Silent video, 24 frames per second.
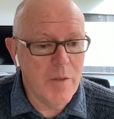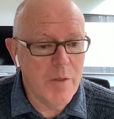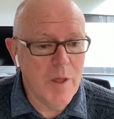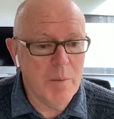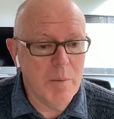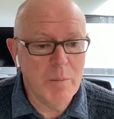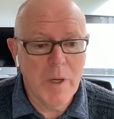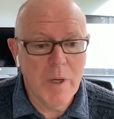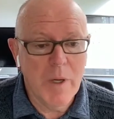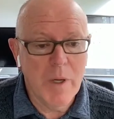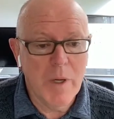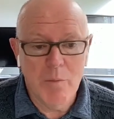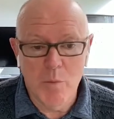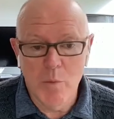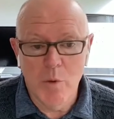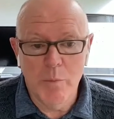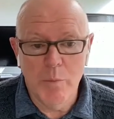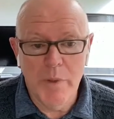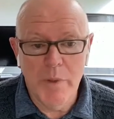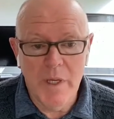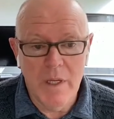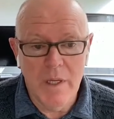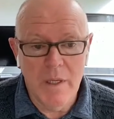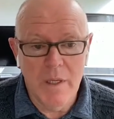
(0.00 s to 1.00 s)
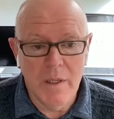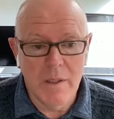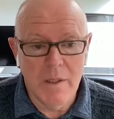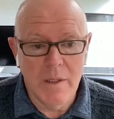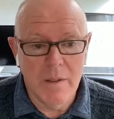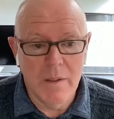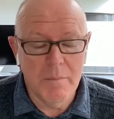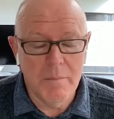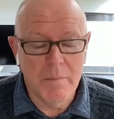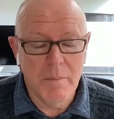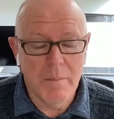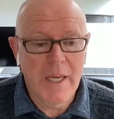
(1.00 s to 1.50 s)
yeah. I think people will be
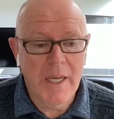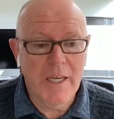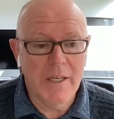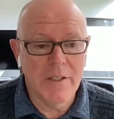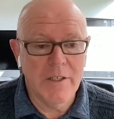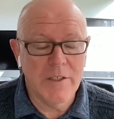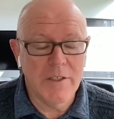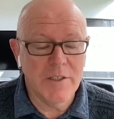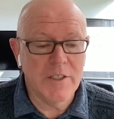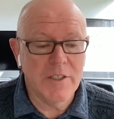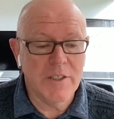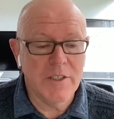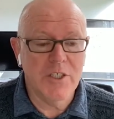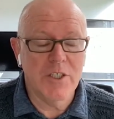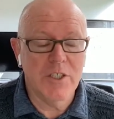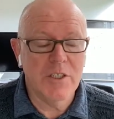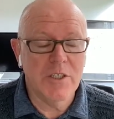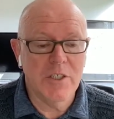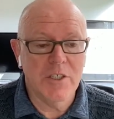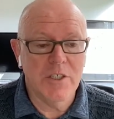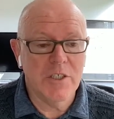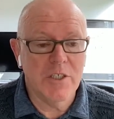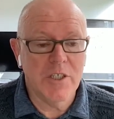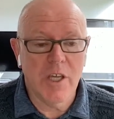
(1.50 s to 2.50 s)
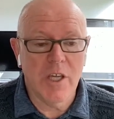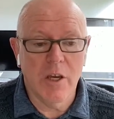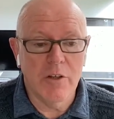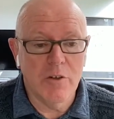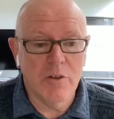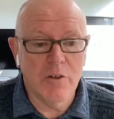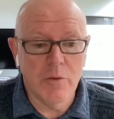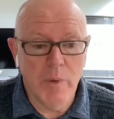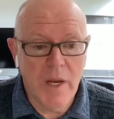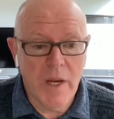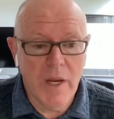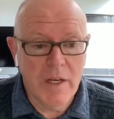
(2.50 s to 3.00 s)
making a decision just to go
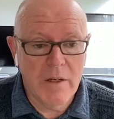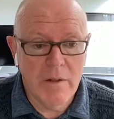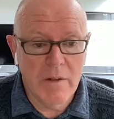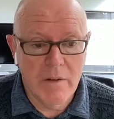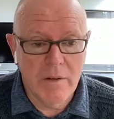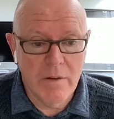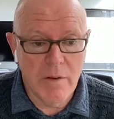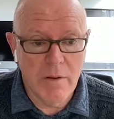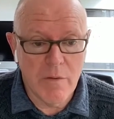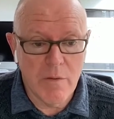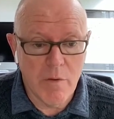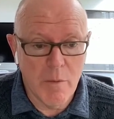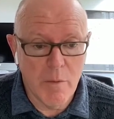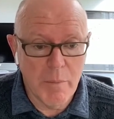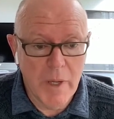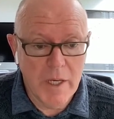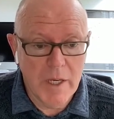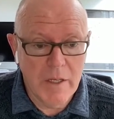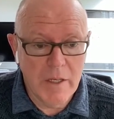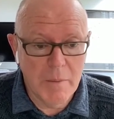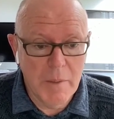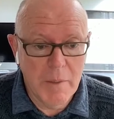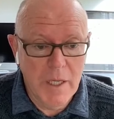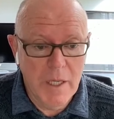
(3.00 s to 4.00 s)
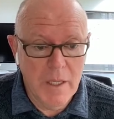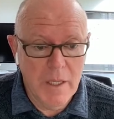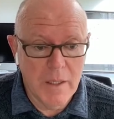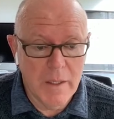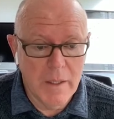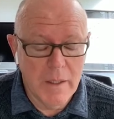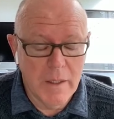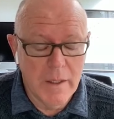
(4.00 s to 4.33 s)
direct to thrombectomy.